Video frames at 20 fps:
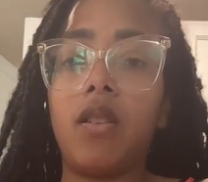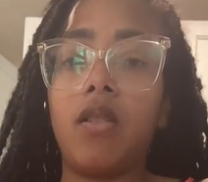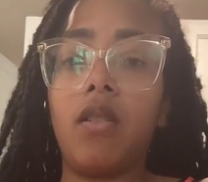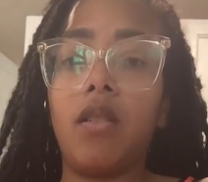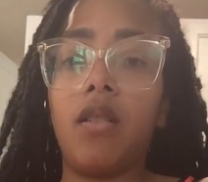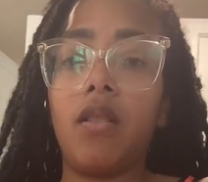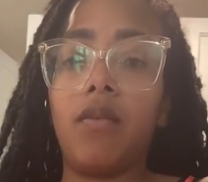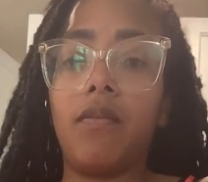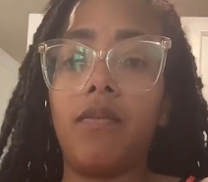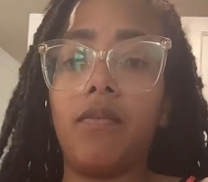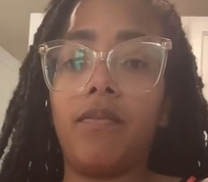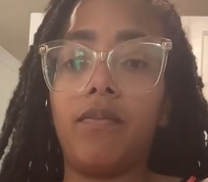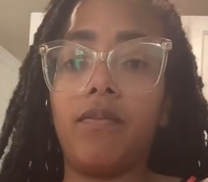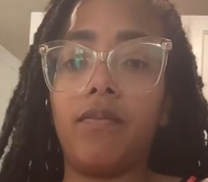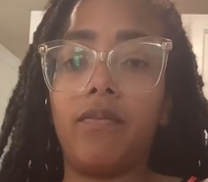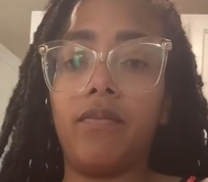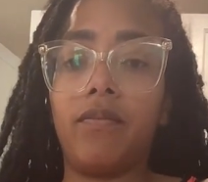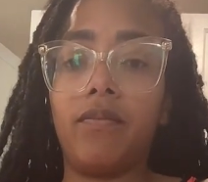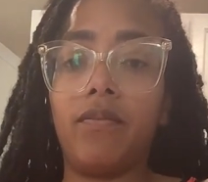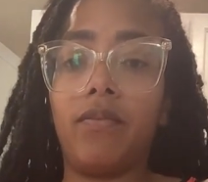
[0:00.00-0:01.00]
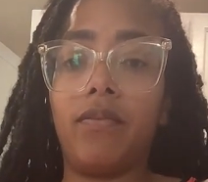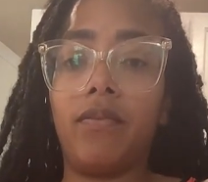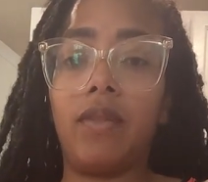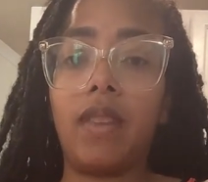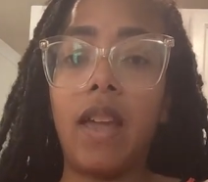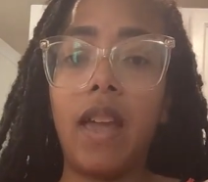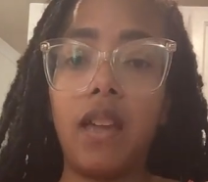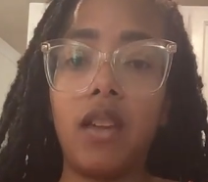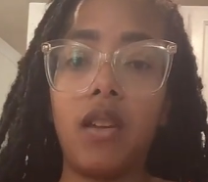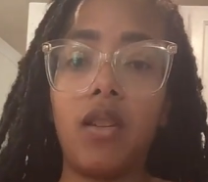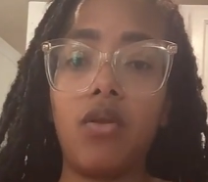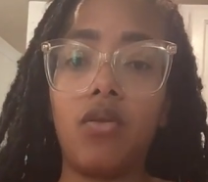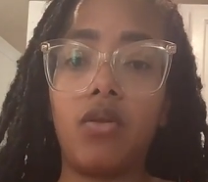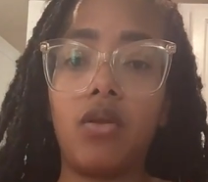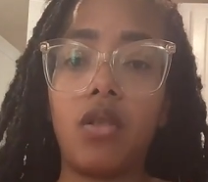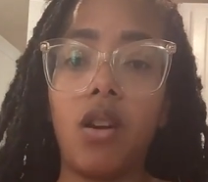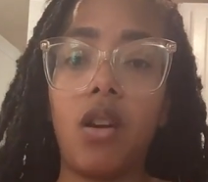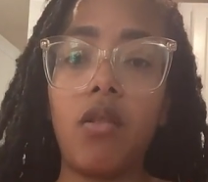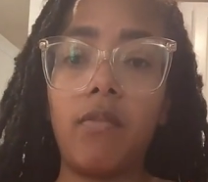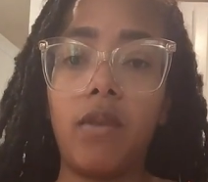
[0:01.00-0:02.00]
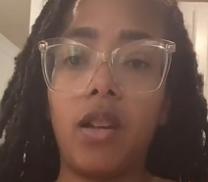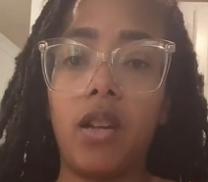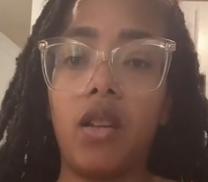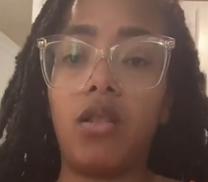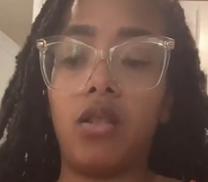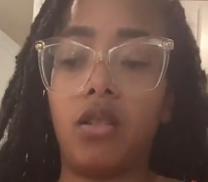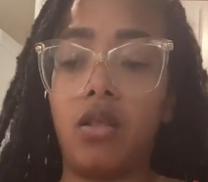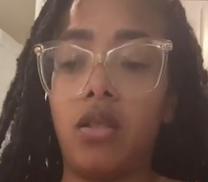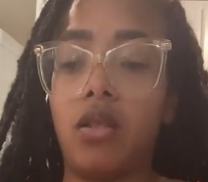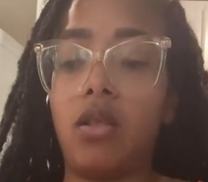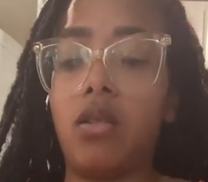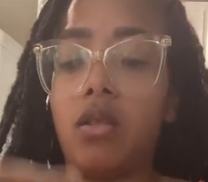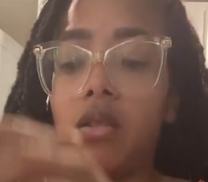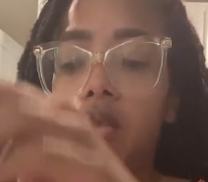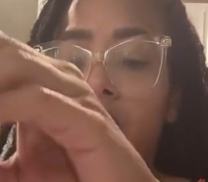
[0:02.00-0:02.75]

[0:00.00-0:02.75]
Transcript: Oh, okay. Thank you so much.